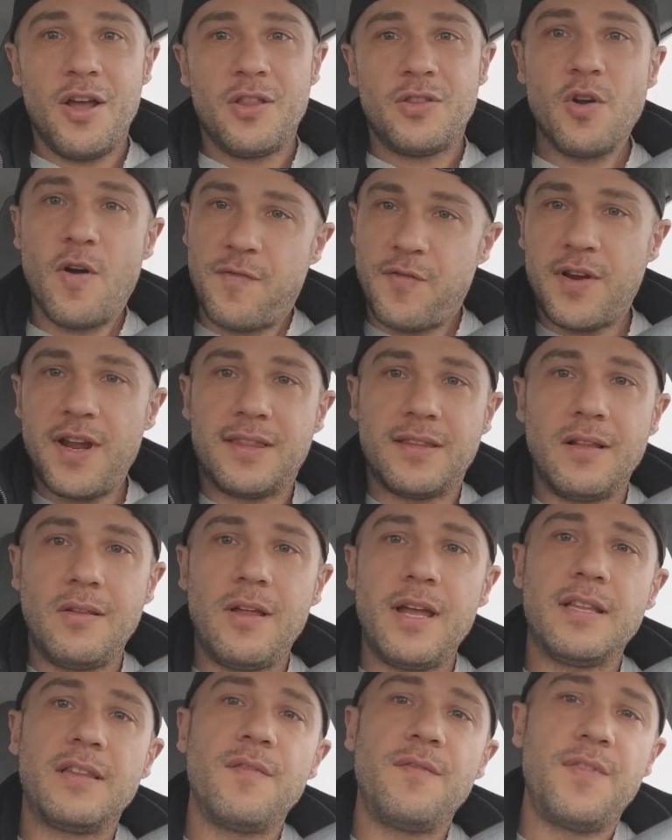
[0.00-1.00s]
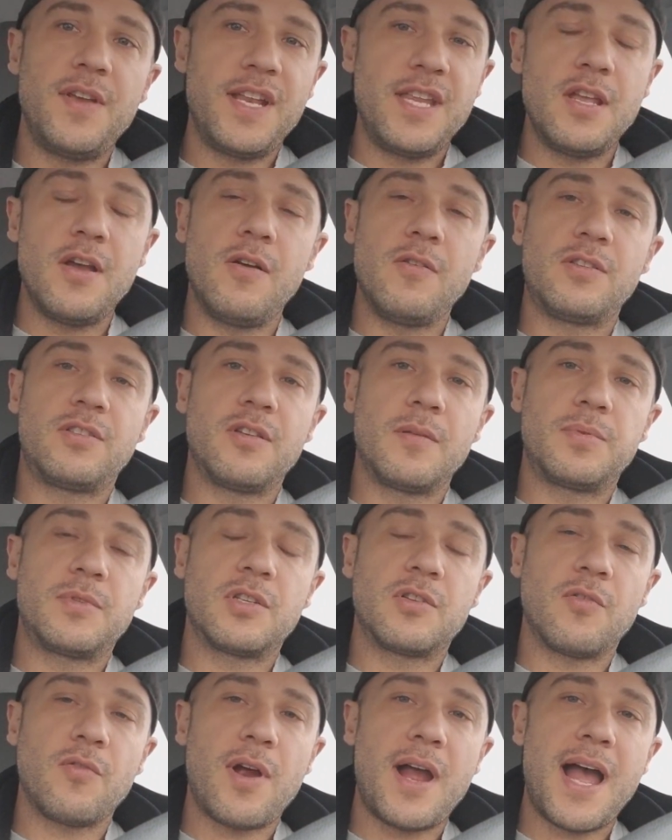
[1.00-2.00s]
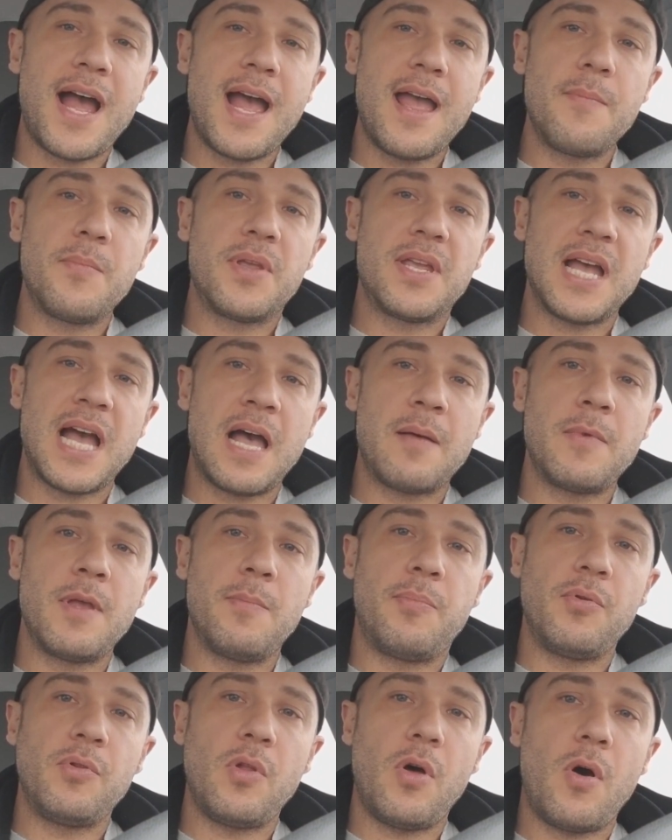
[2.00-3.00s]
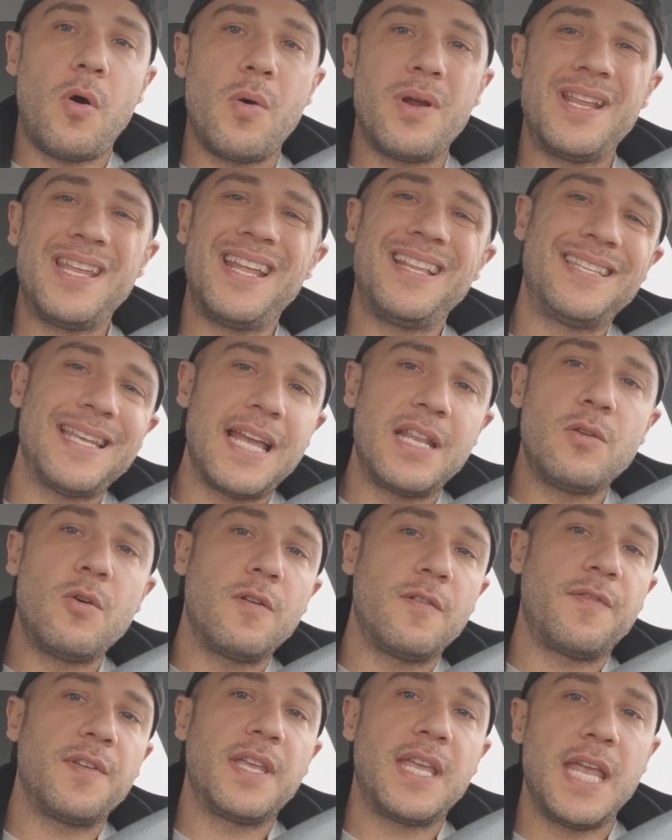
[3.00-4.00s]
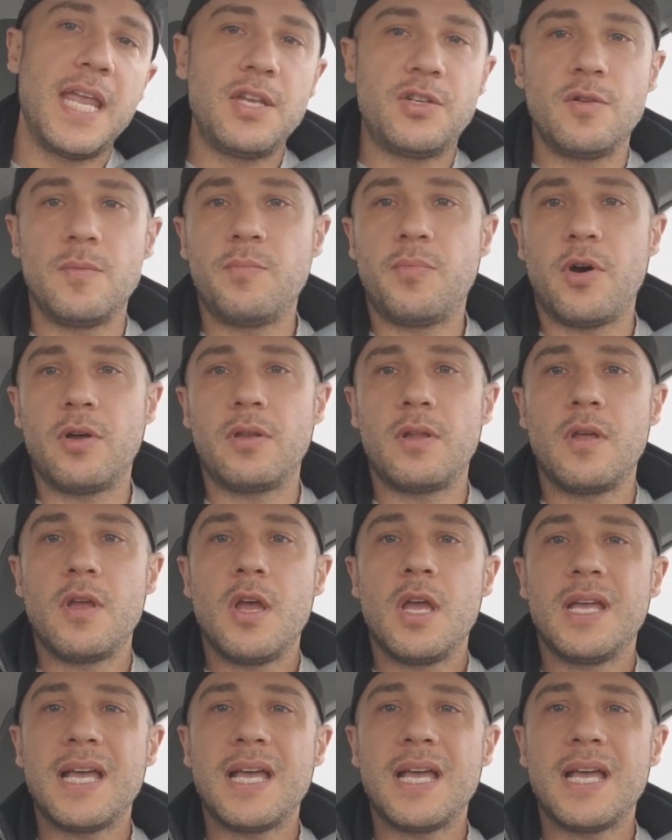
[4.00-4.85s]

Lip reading: Don't forget to like the video, subscribe, comment below, and hit that notification button.